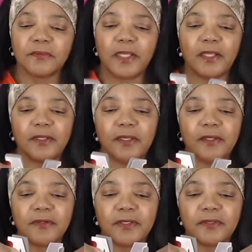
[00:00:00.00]

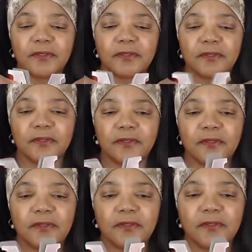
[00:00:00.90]
adhere it to
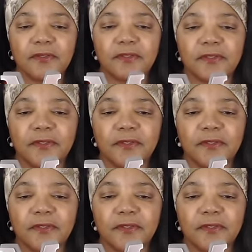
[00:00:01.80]
this